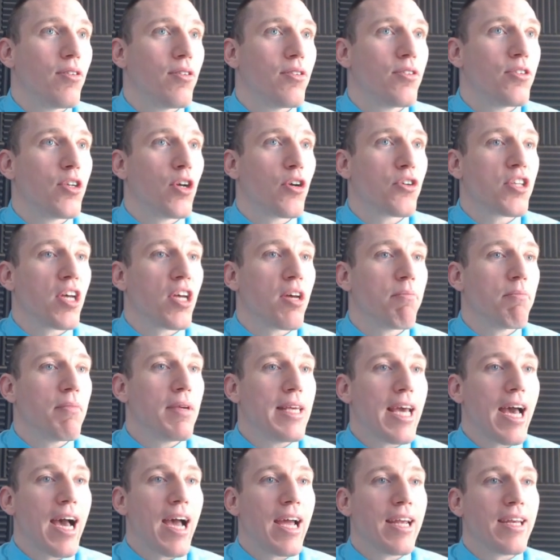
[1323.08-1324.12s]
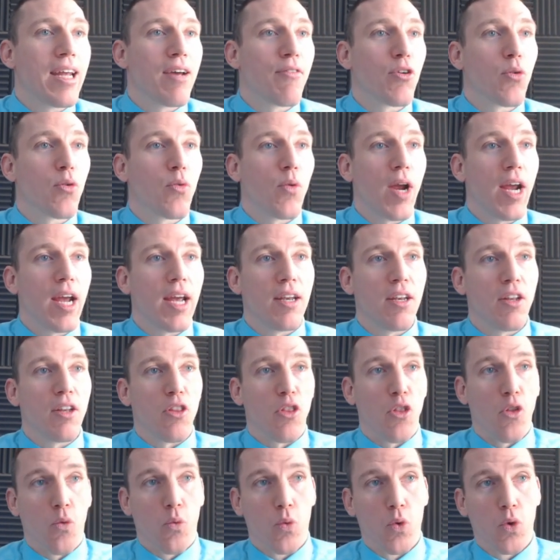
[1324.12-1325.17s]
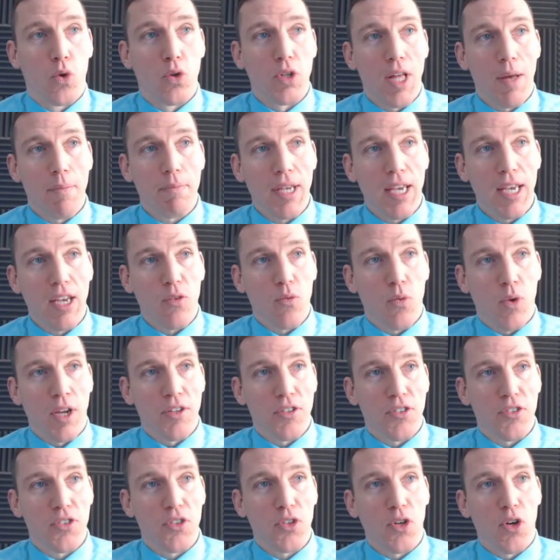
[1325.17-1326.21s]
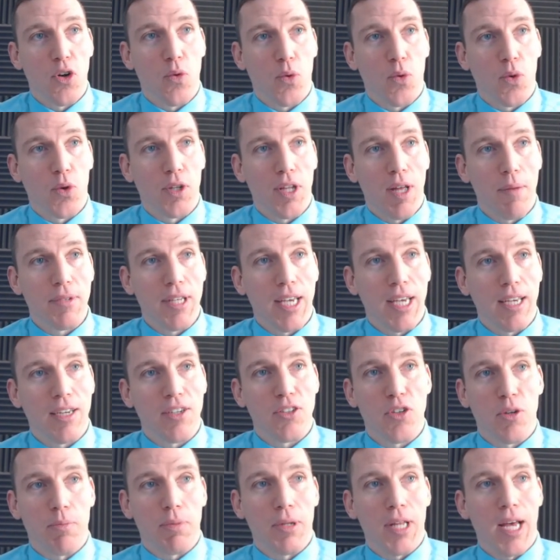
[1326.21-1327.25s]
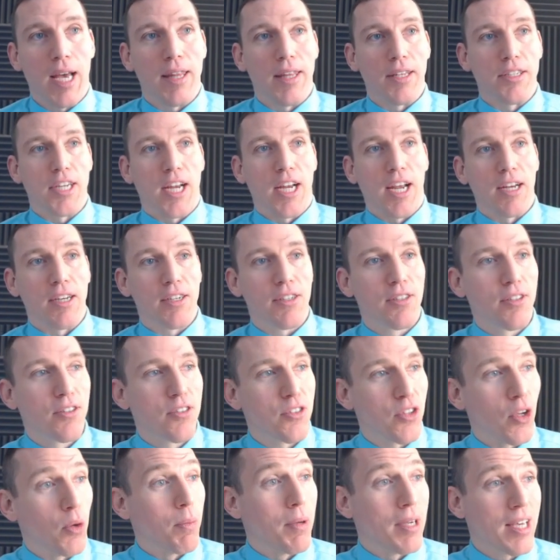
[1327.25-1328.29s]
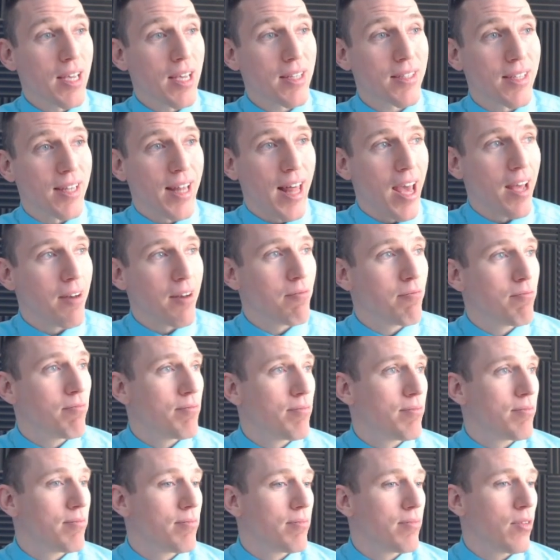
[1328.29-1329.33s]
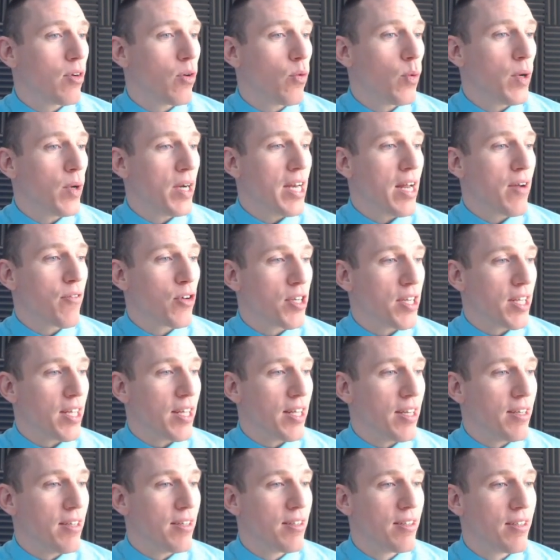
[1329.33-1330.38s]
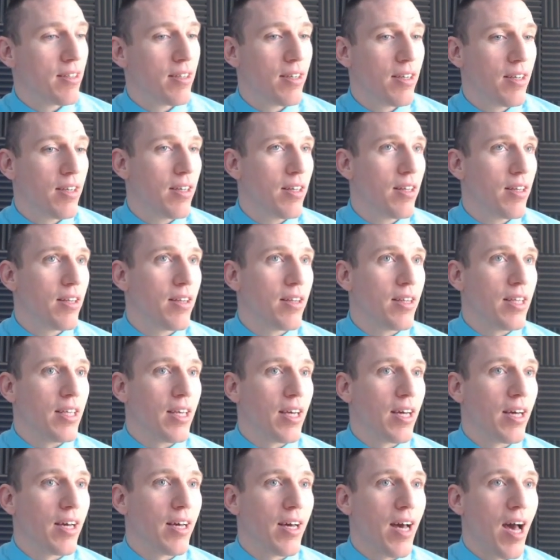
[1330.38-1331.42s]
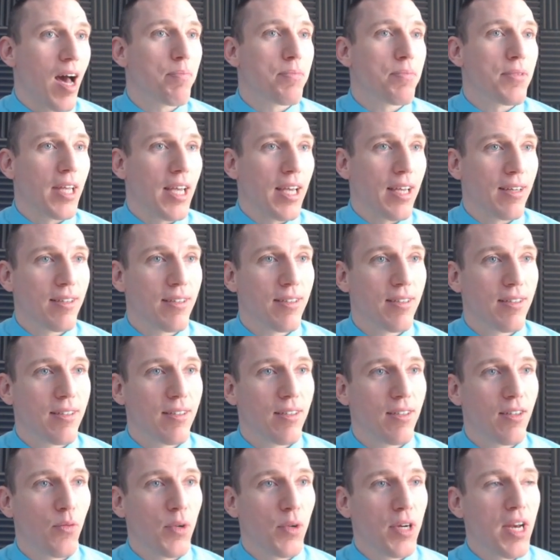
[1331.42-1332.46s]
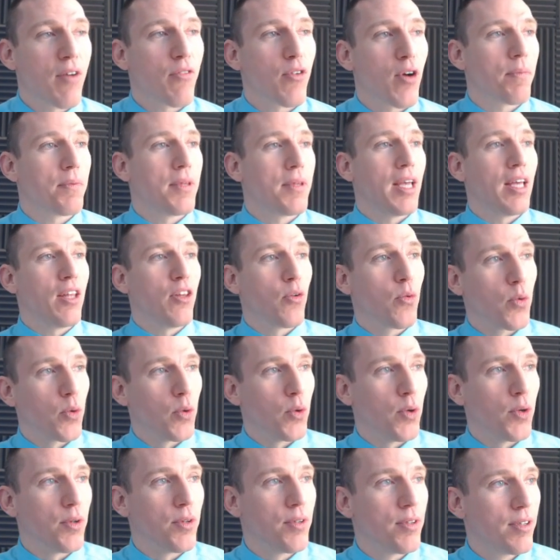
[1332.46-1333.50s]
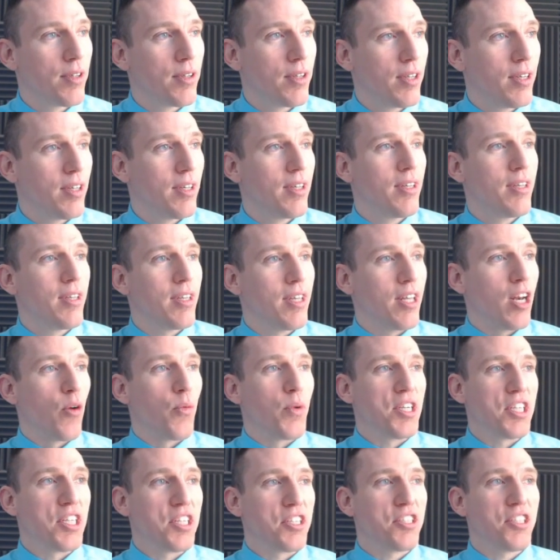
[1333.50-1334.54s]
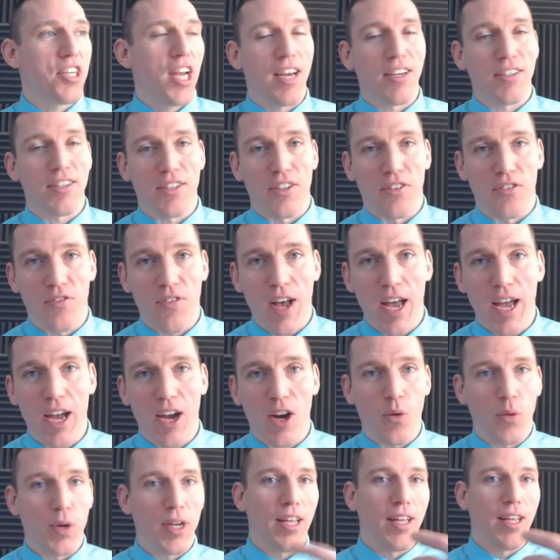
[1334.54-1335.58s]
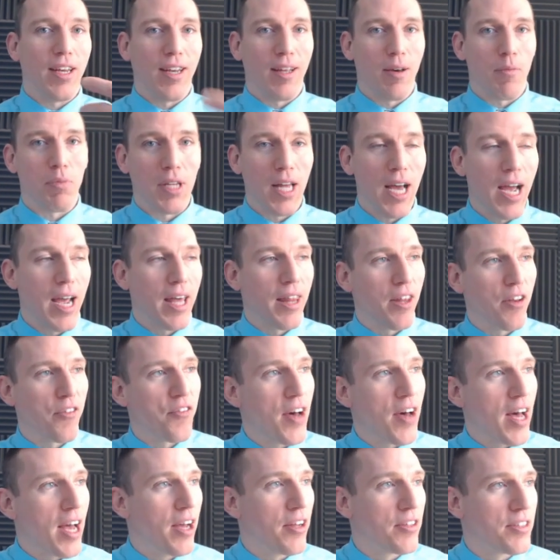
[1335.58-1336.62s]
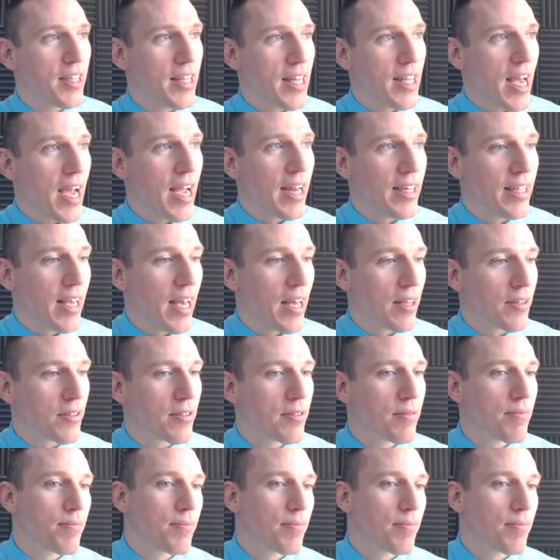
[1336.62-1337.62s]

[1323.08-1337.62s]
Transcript: joke's on me, I never ran the rule update, run sudo rule update to apply the change. So because of that, we never did the uh, update. We never updated the rule. You know, we just changed the file. We didn't apply the file to the IDS.